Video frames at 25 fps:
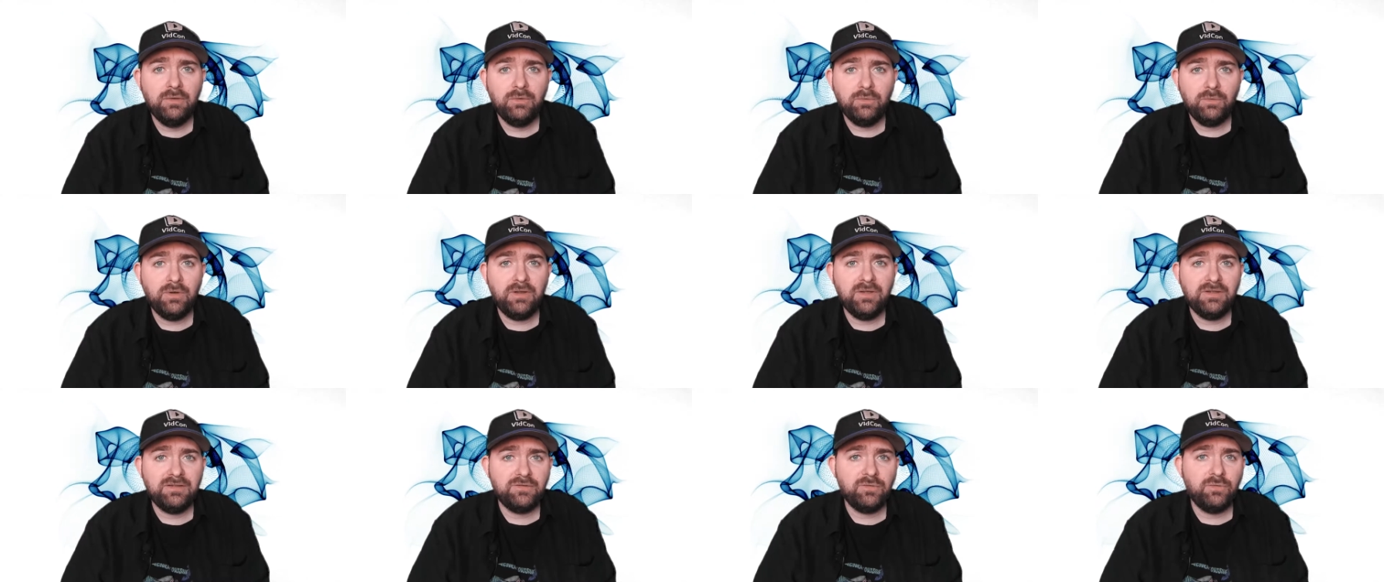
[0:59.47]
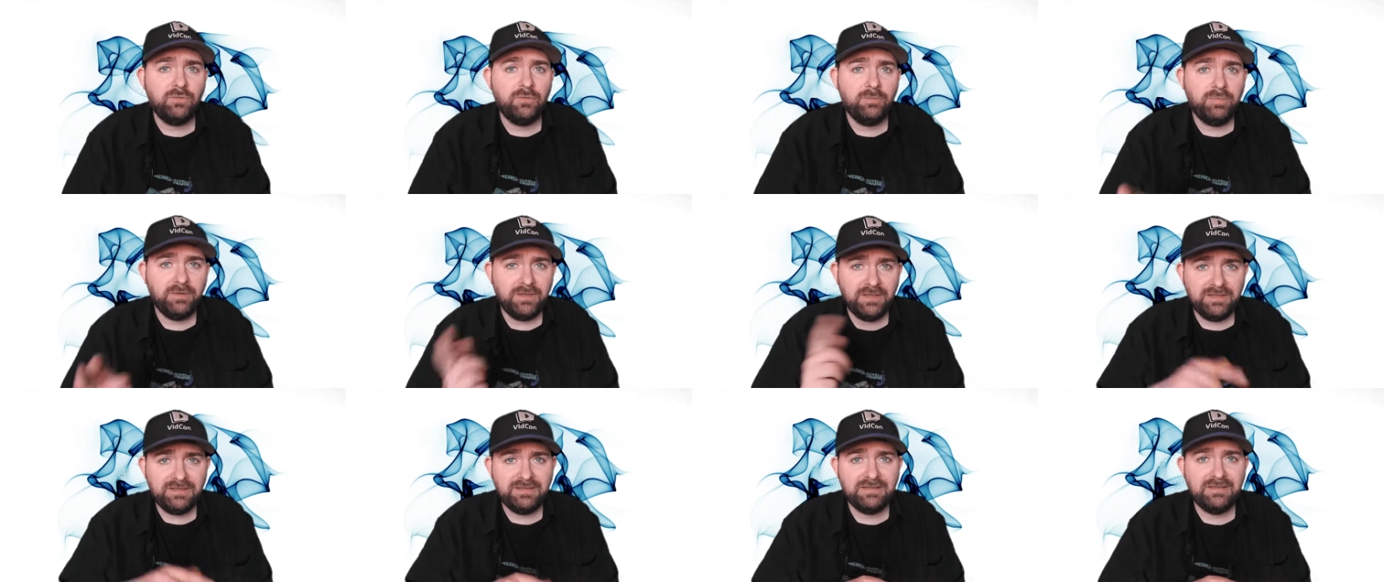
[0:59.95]
Whereas to
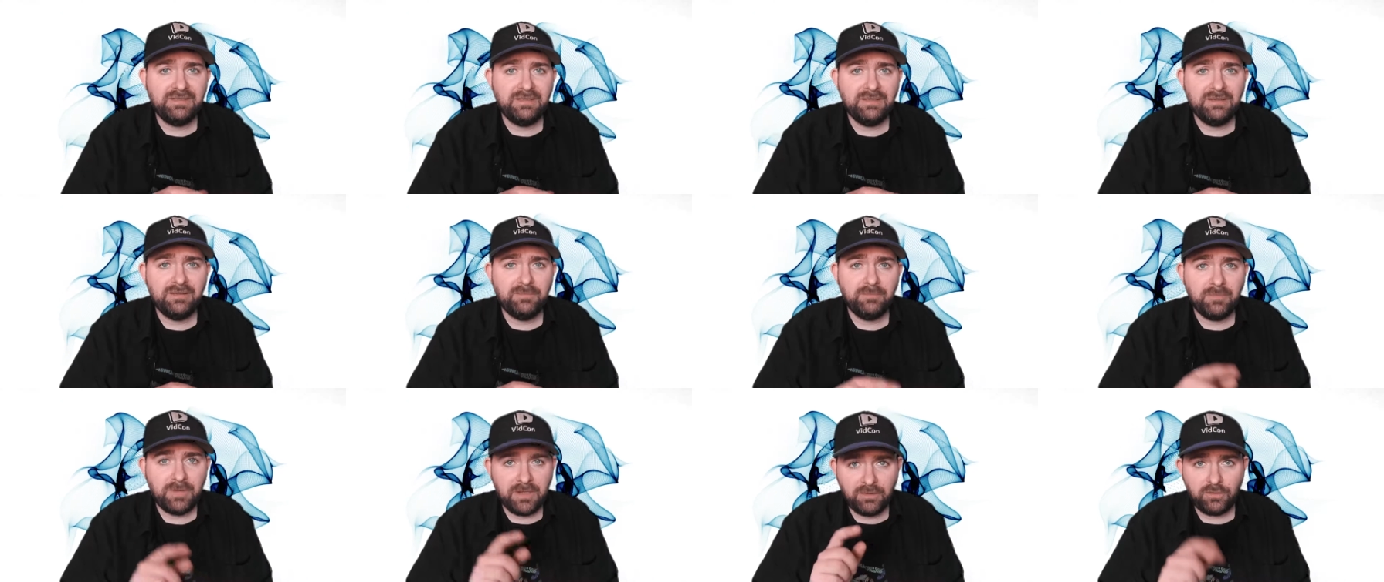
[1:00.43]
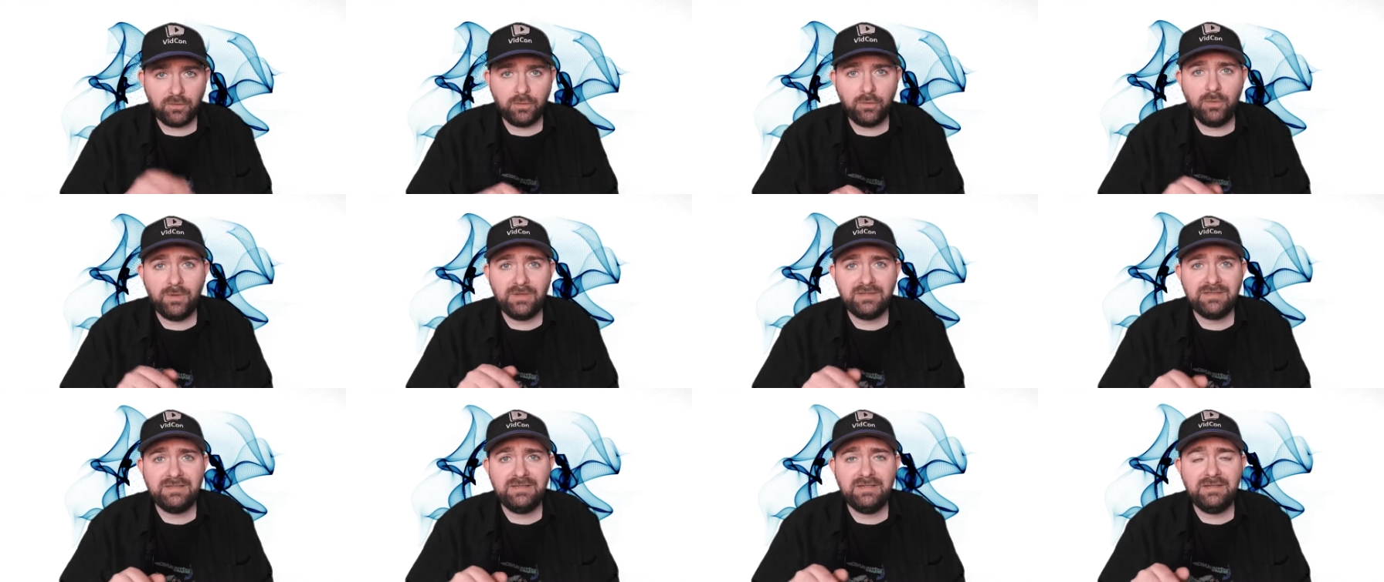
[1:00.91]
replace the micro
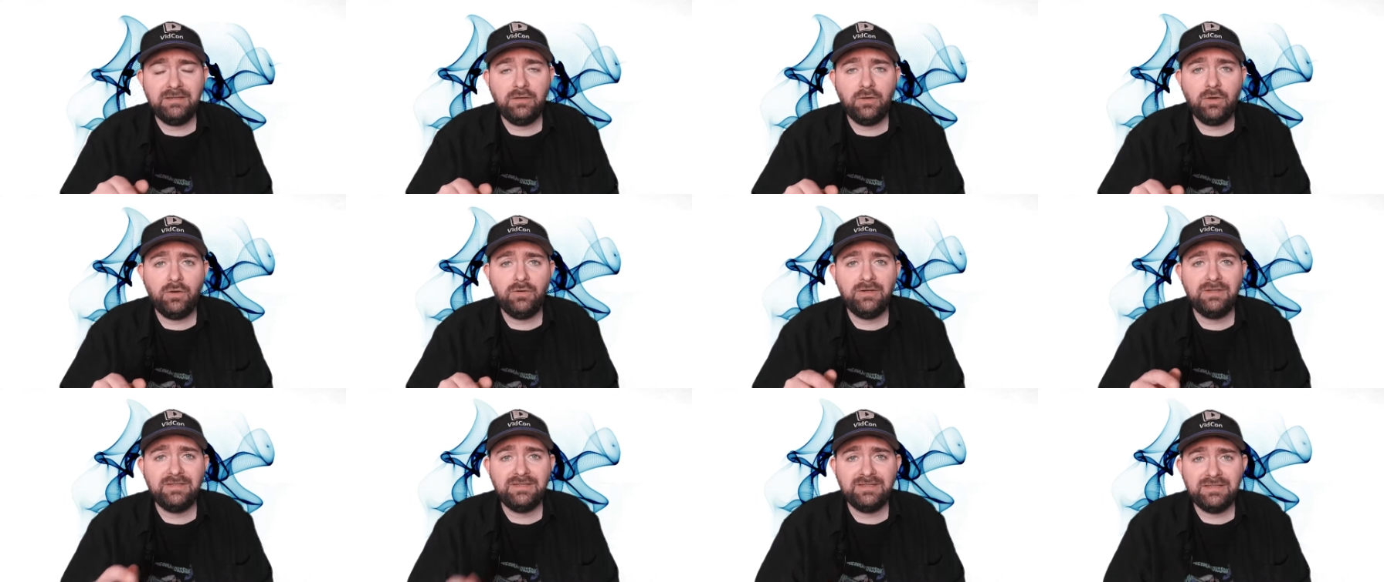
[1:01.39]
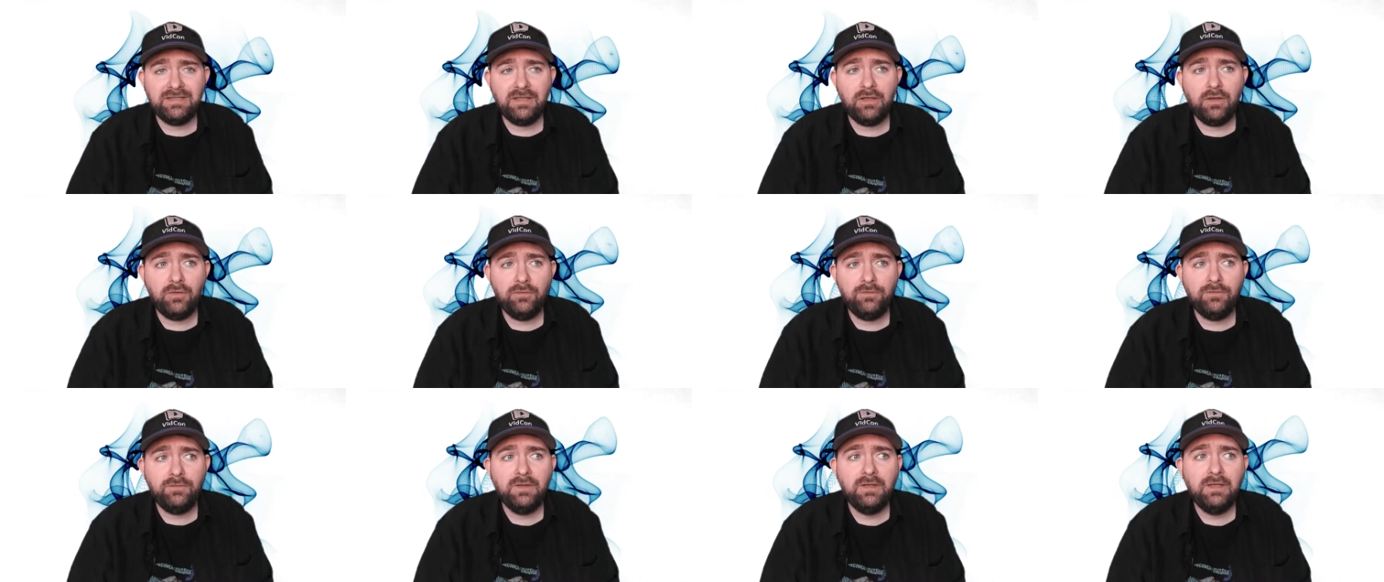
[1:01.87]
SD card
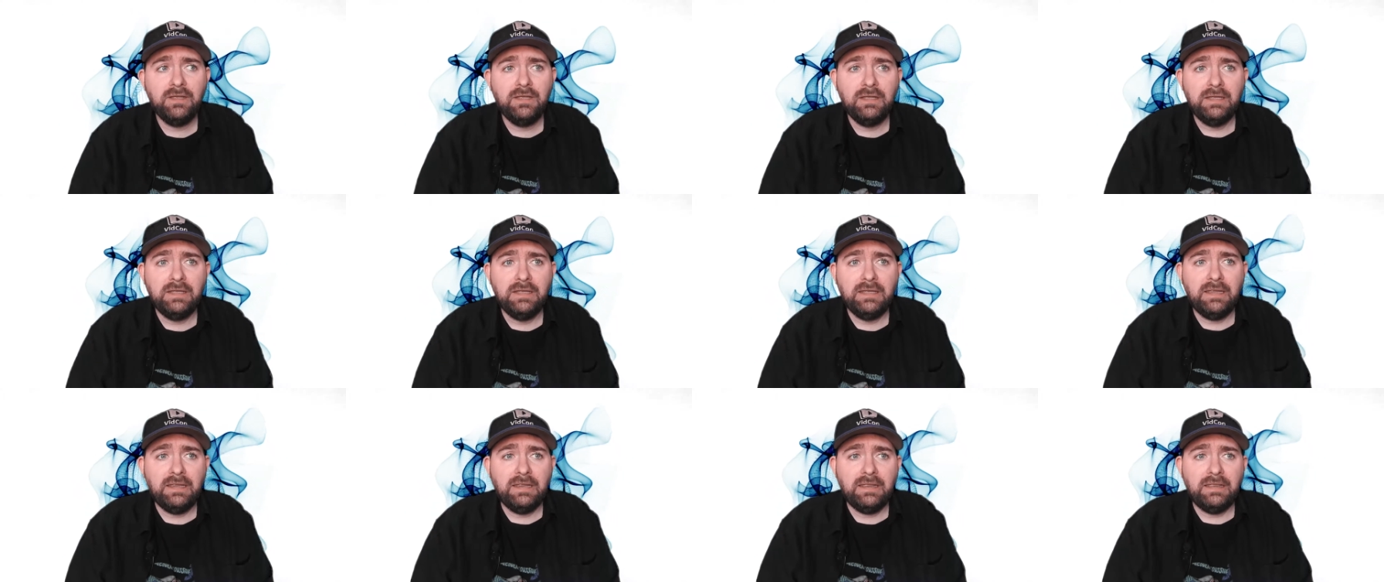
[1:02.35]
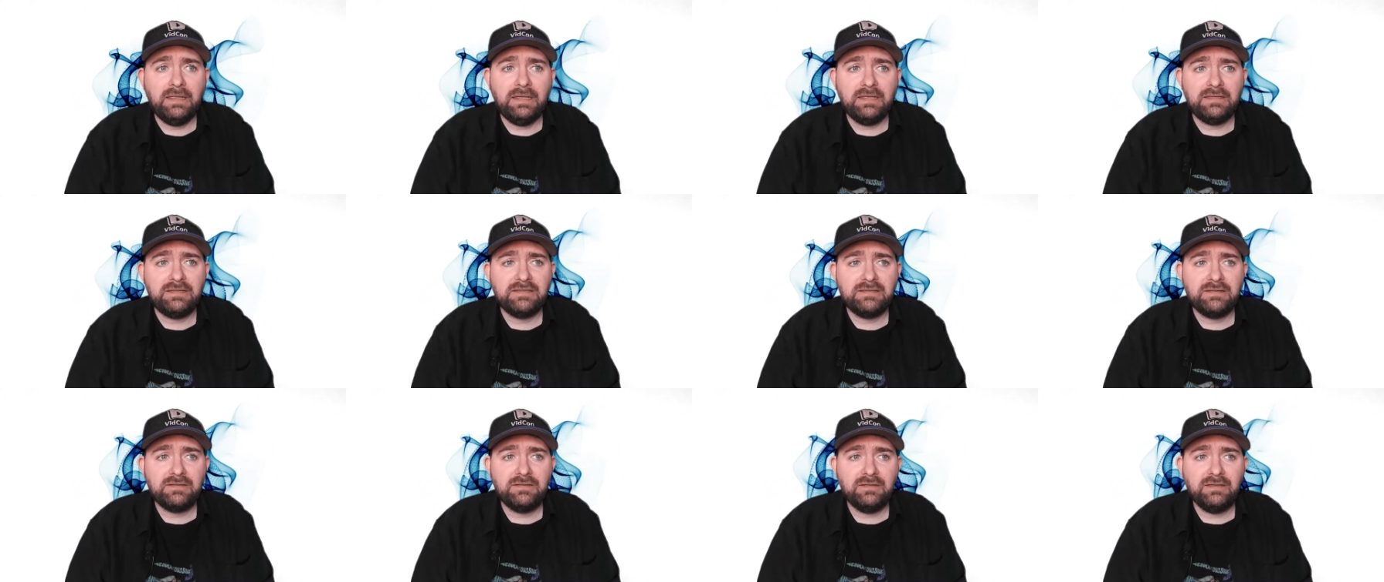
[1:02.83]
itself,
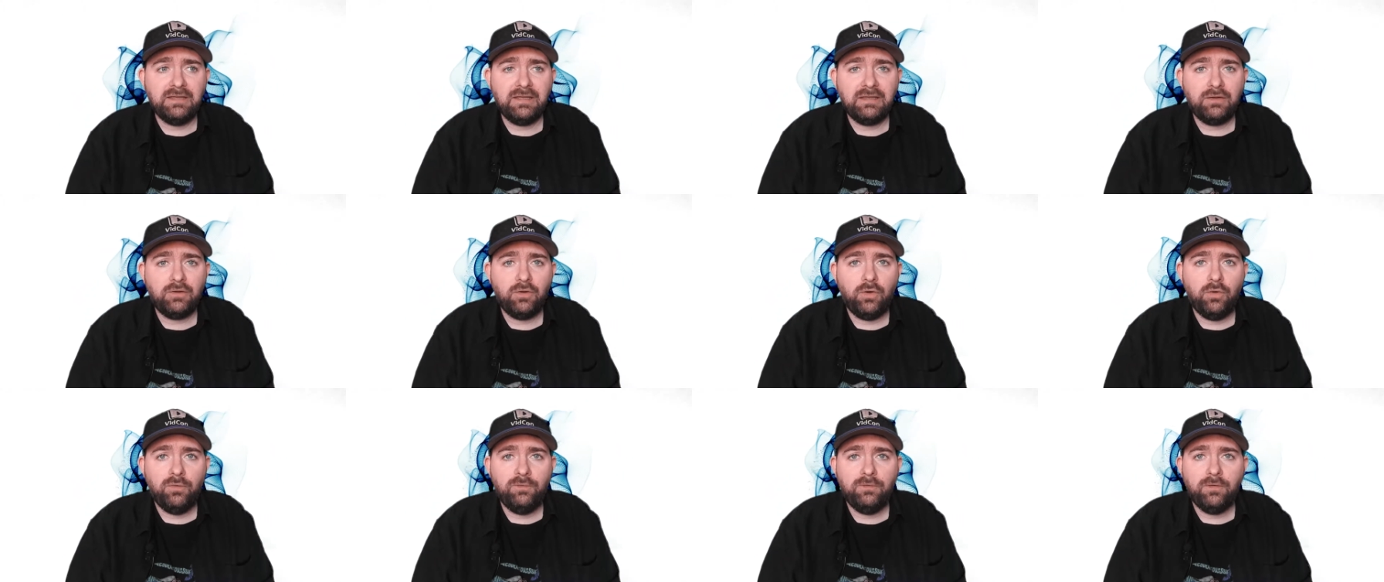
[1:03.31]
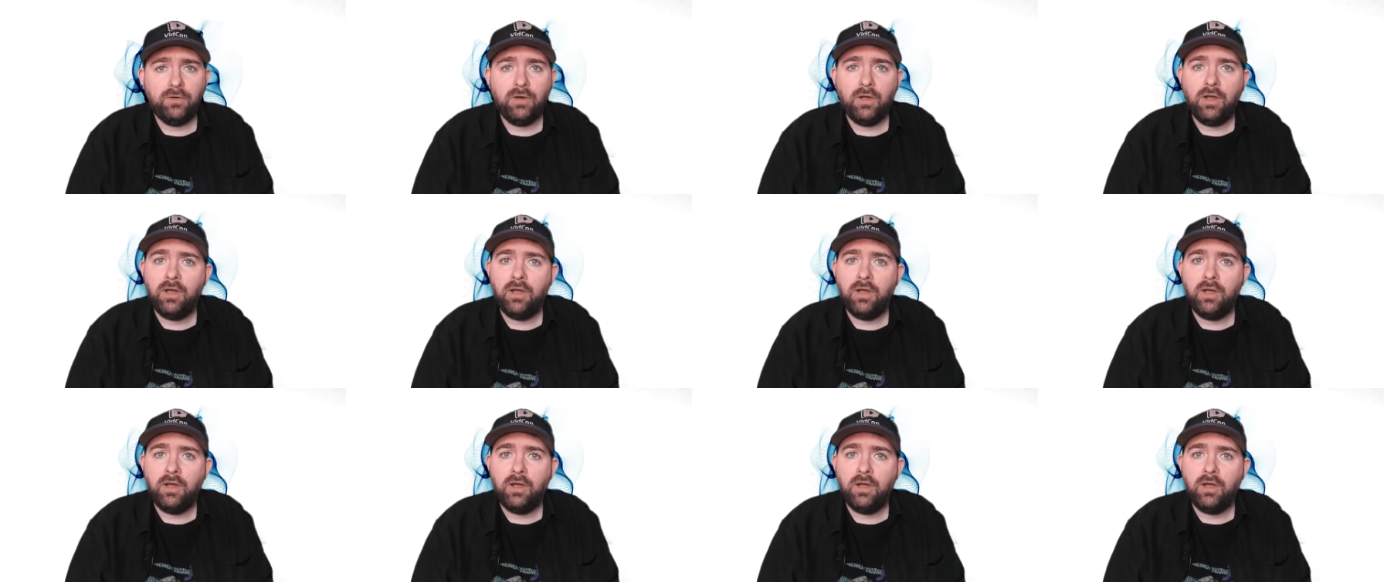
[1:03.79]
that's like over